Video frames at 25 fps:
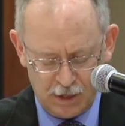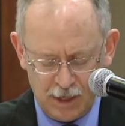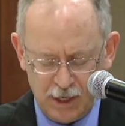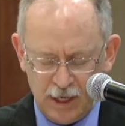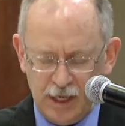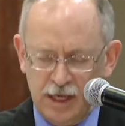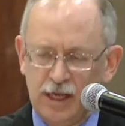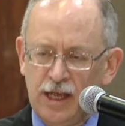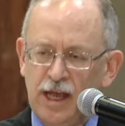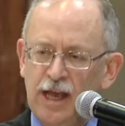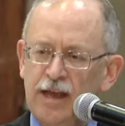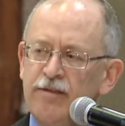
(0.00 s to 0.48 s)

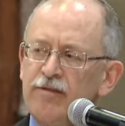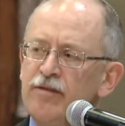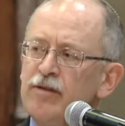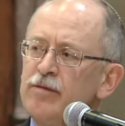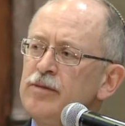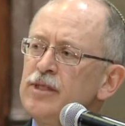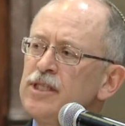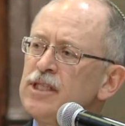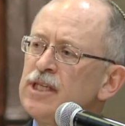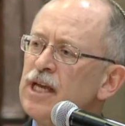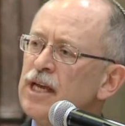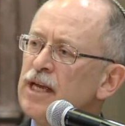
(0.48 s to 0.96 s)
He gave him
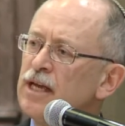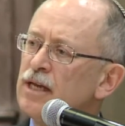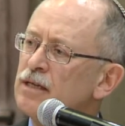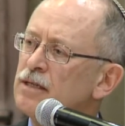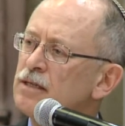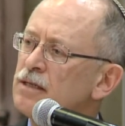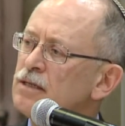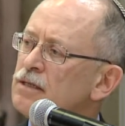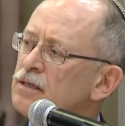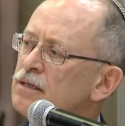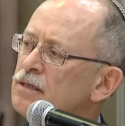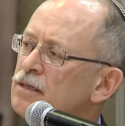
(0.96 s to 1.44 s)
his
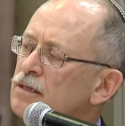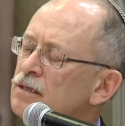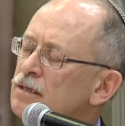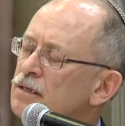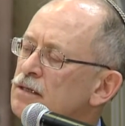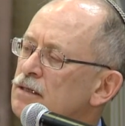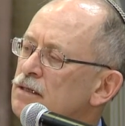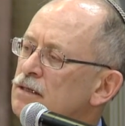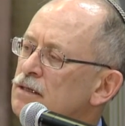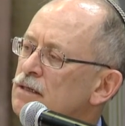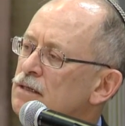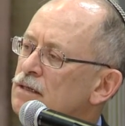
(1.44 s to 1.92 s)
hand
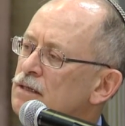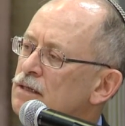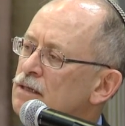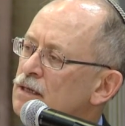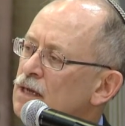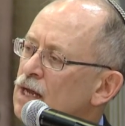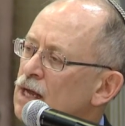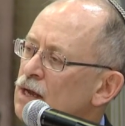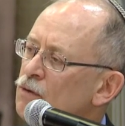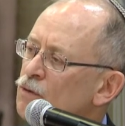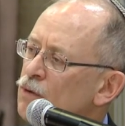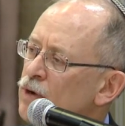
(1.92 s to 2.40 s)

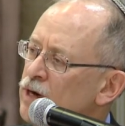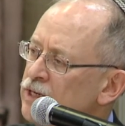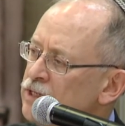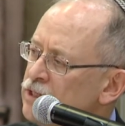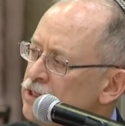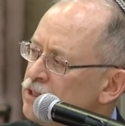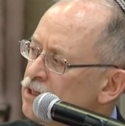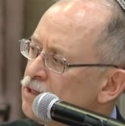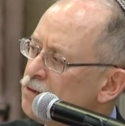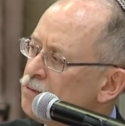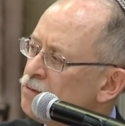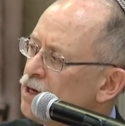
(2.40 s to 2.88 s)
and
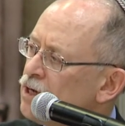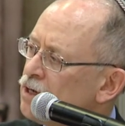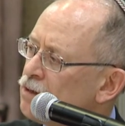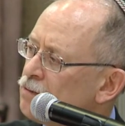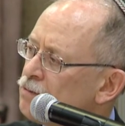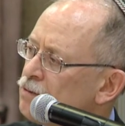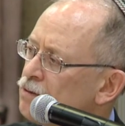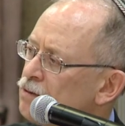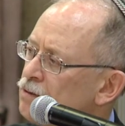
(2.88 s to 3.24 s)
raised him up.